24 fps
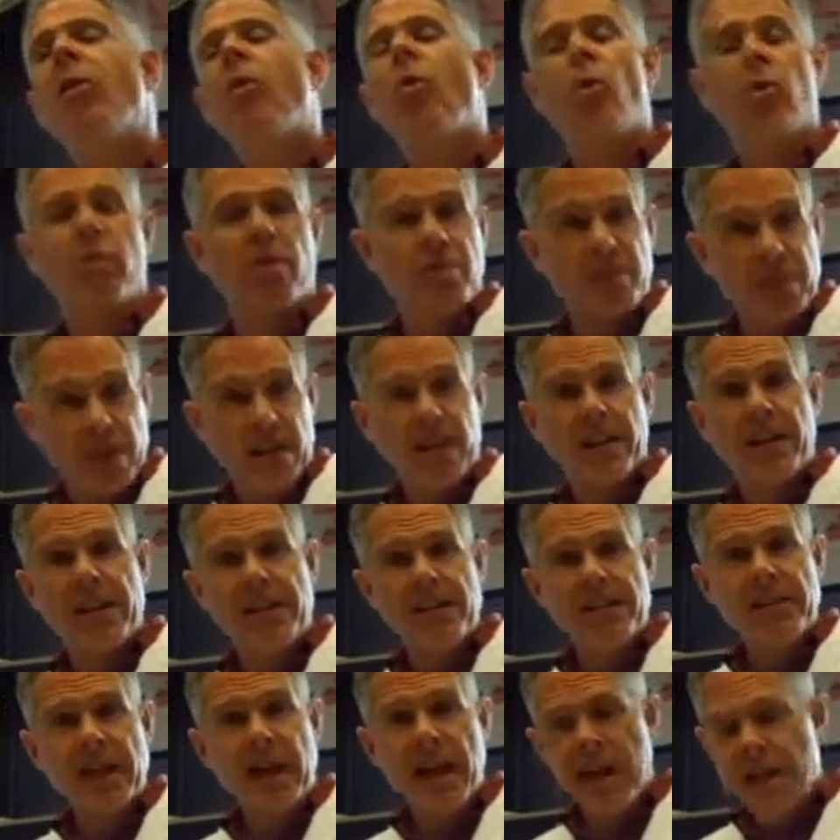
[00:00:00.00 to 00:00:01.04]
or they're telling
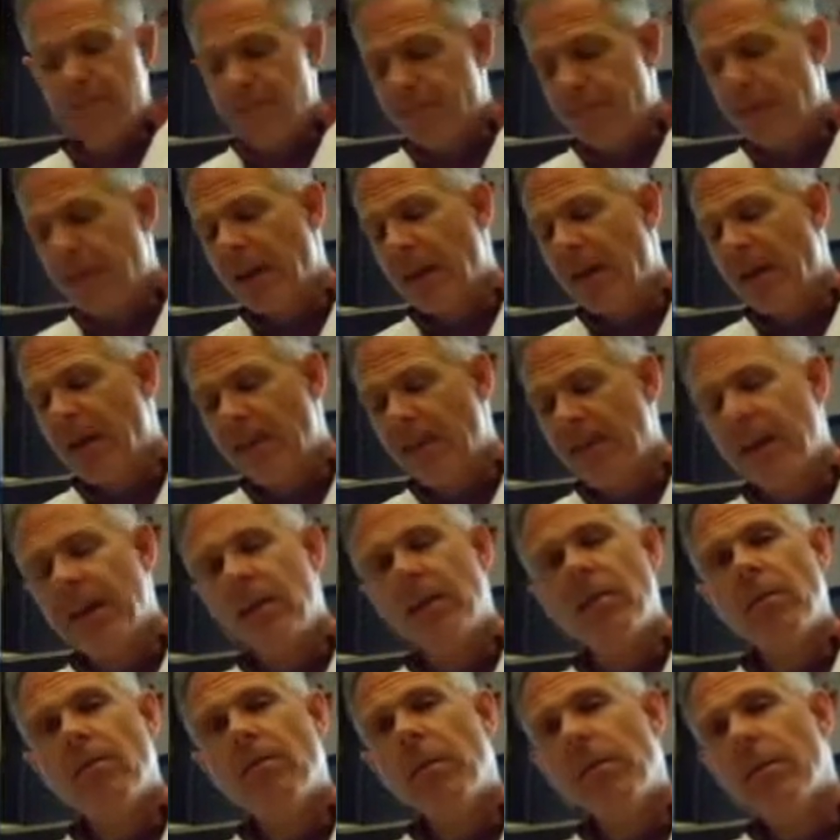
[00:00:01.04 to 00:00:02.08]
us that,
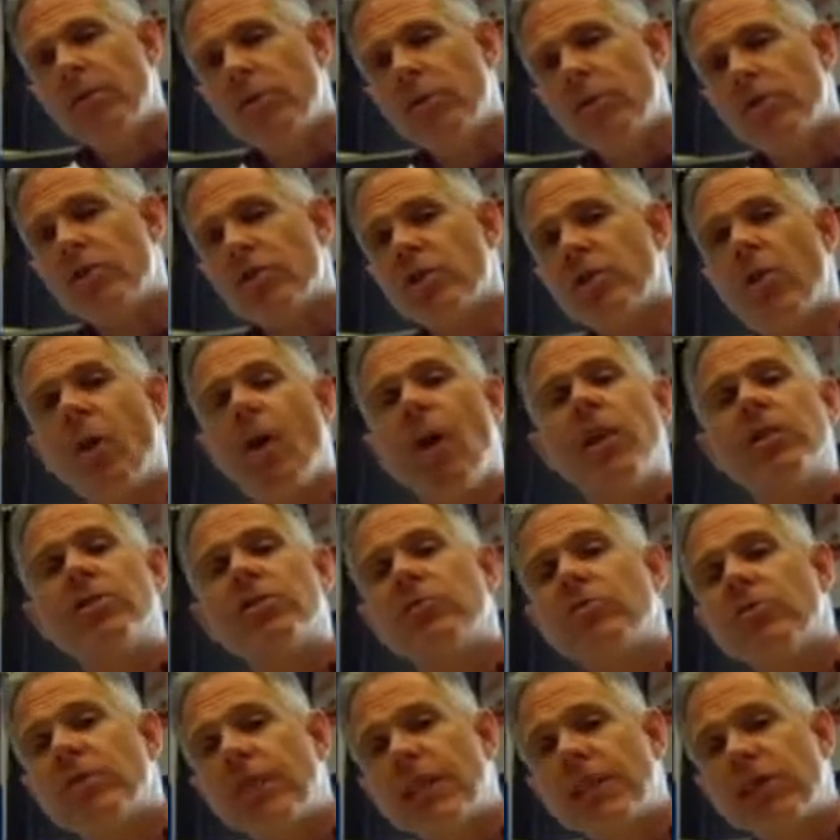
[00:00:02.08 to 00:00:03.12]
then maybe we should
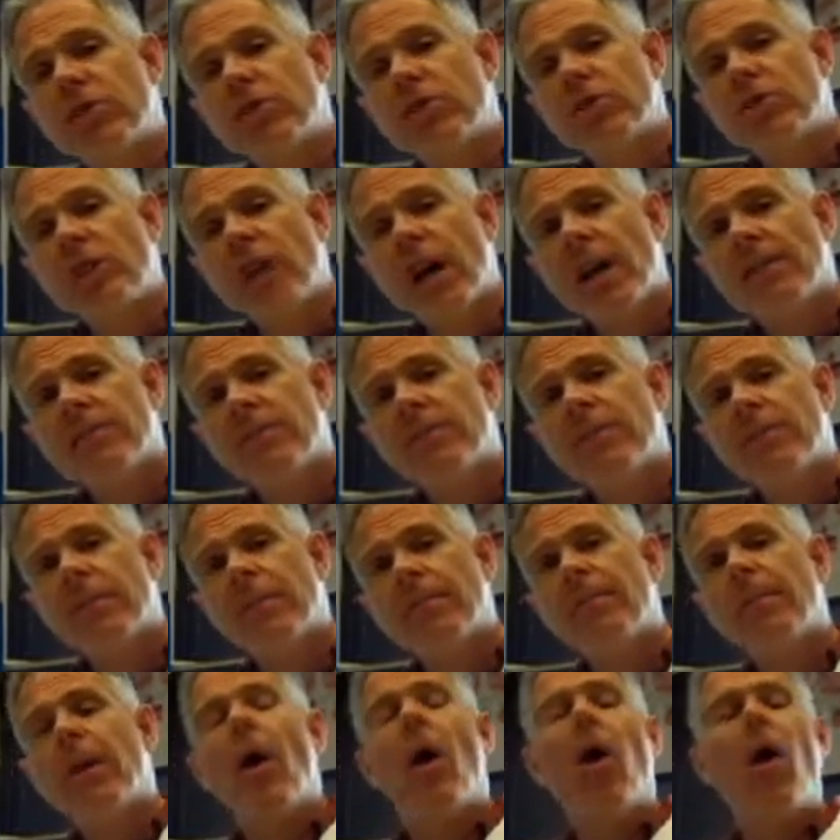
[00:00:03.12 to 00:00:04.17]
auscultate their chest.
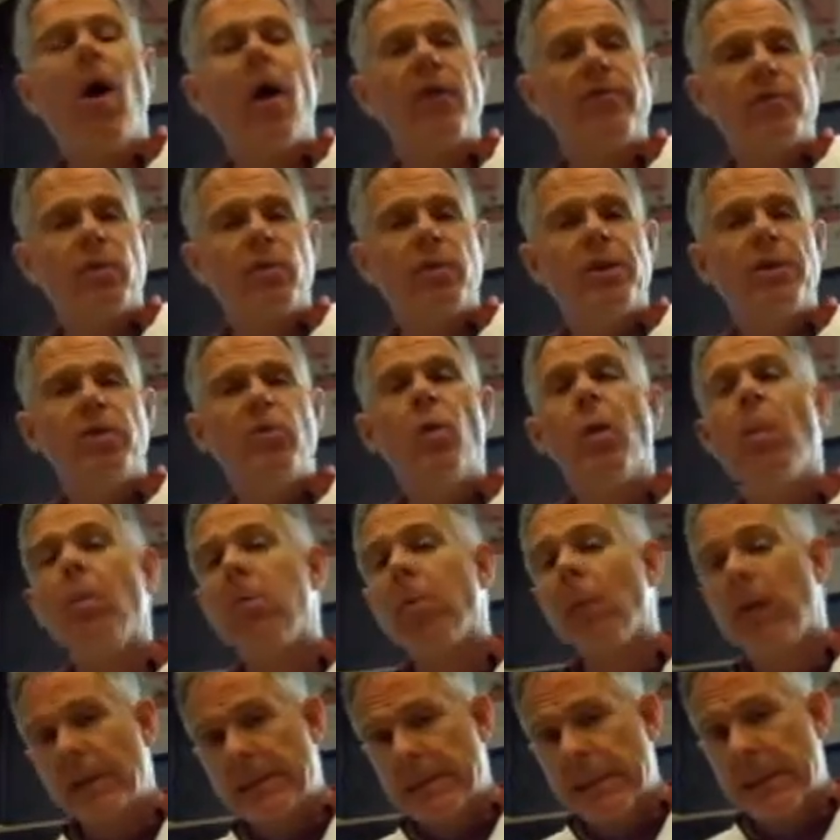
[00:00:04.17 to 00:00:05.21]
Often we do a
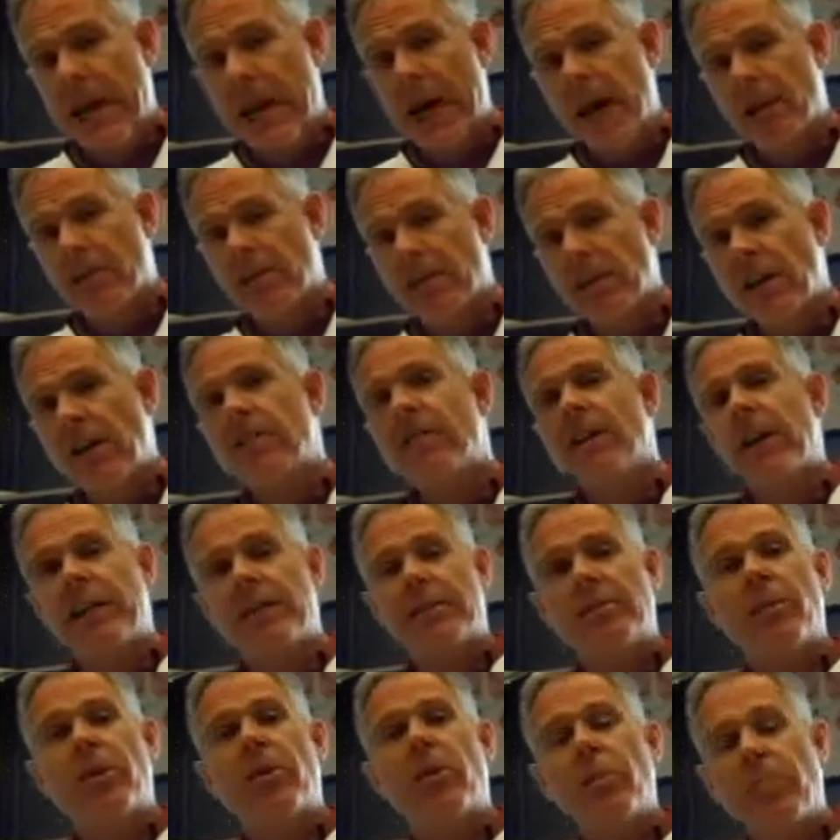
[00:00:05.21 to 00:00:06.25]
blood gas to get
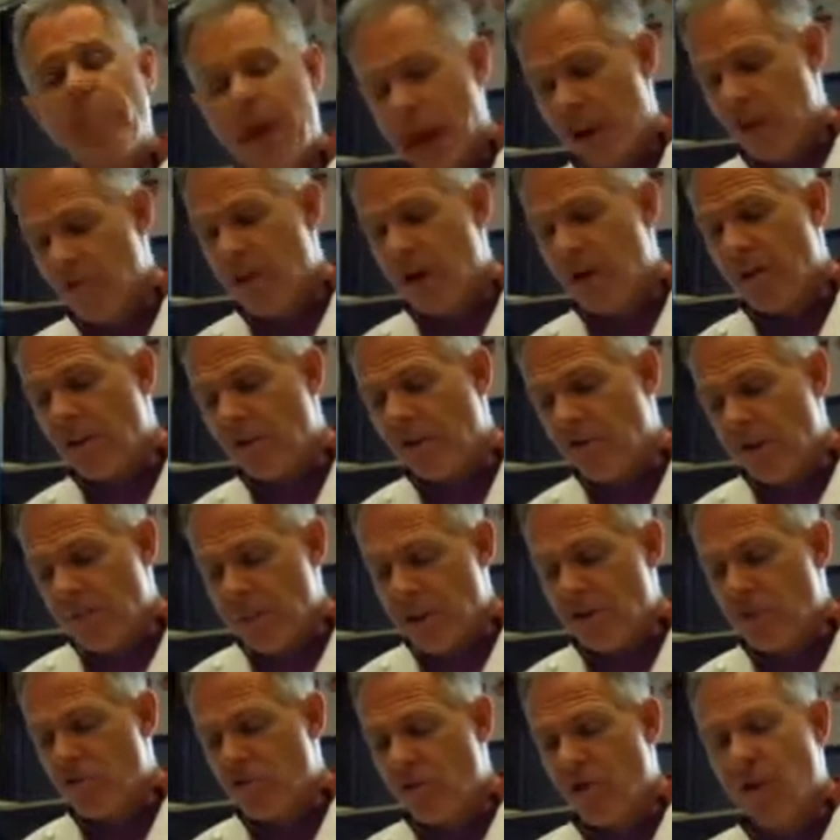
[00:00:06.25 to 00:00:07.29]
some other background
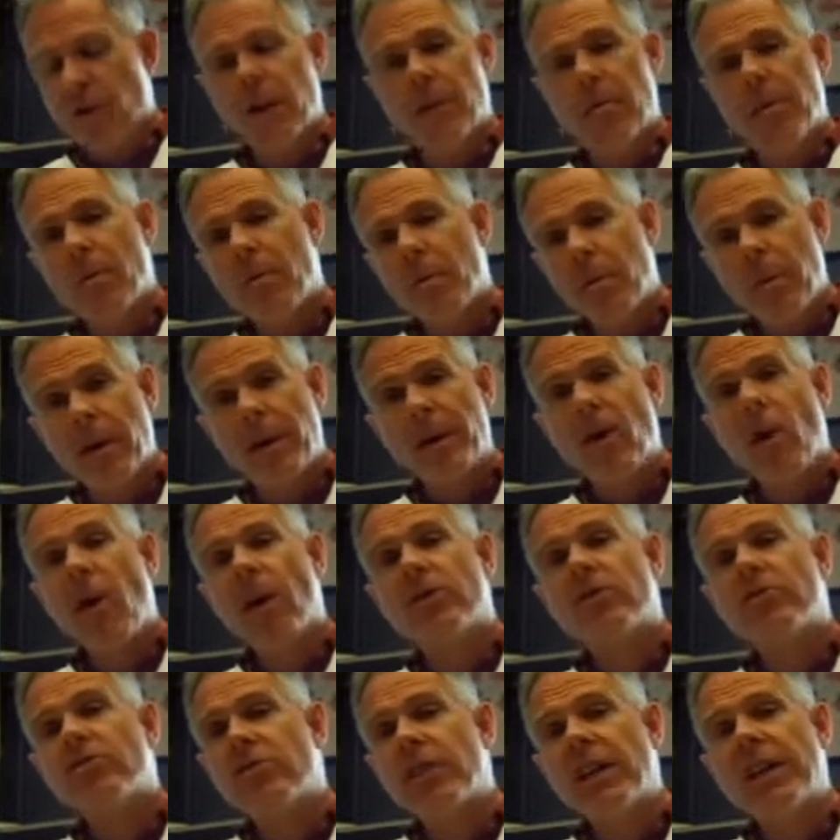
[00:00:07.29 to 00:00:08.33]
information on them. And we might
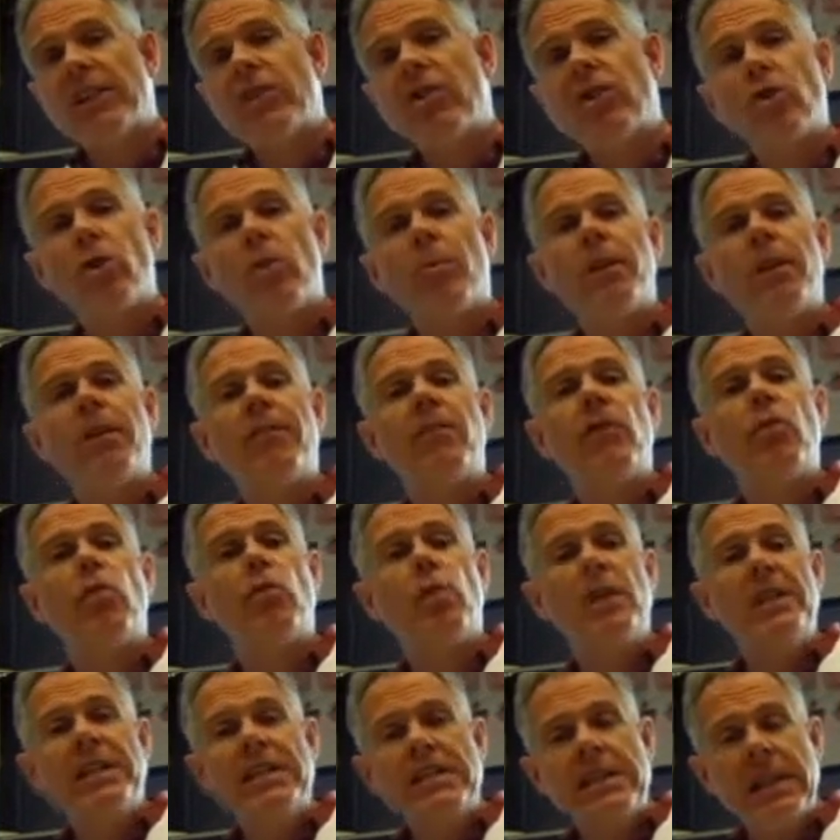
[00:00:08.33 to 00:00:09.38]
auscultate to determine if they're
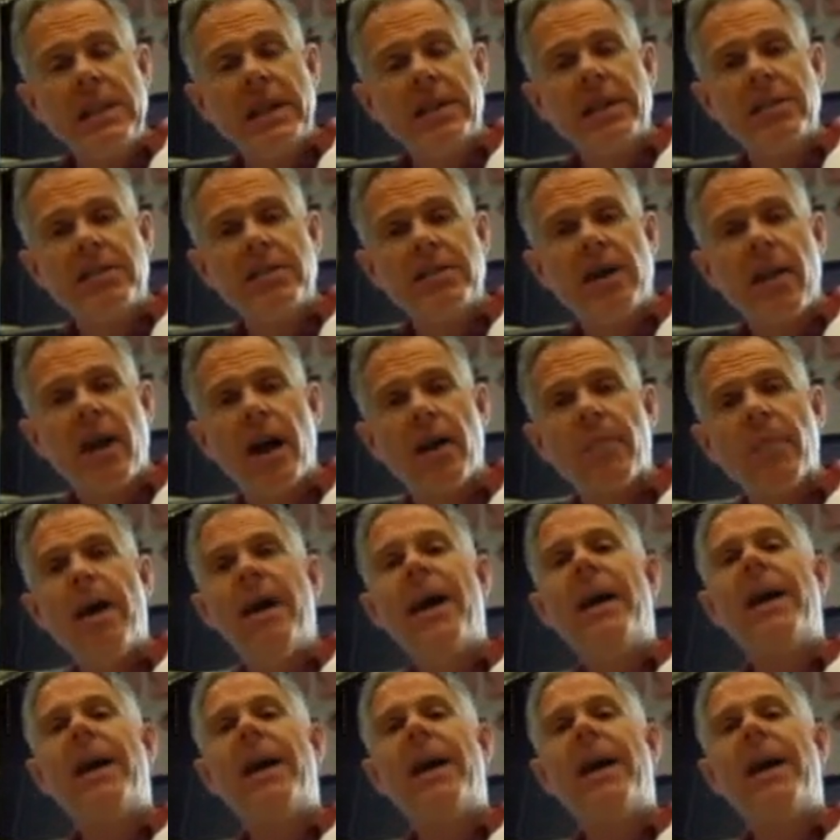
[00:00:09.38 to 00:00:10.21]
wheezy at this time